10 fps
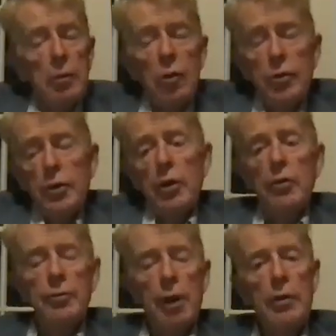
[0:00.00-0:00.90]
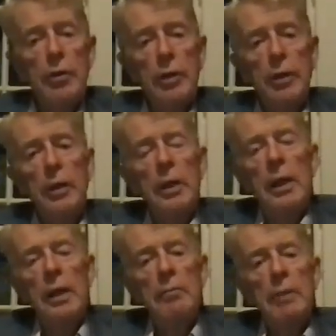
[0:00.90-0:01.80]
Of course, you could also argue that
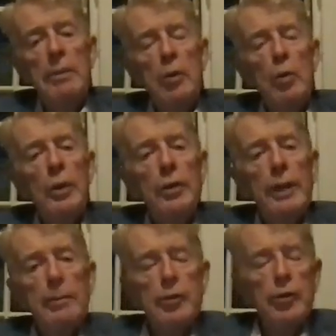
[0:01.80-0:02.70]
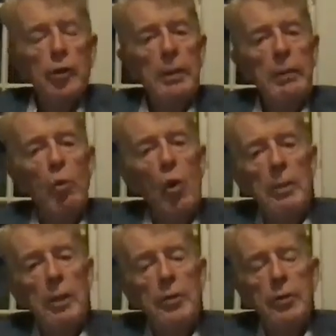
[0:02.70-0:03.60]
maybe the winter temperatures are going to be warmer,